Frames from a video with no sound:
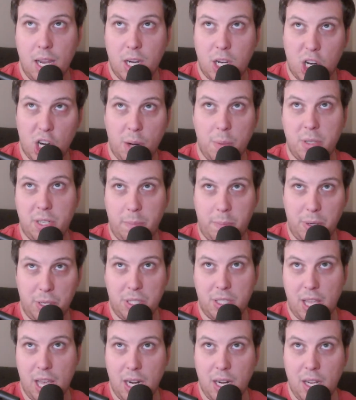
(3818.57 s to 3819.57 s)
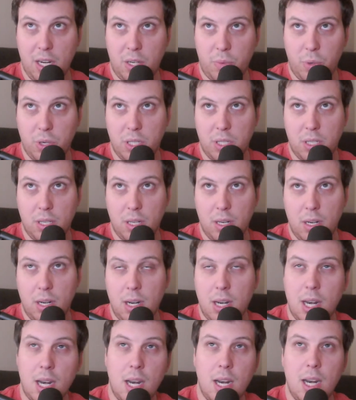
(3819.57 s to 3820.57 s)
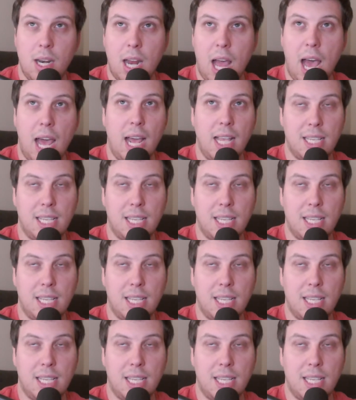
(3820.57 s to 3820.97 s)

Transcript: terms of percentage was not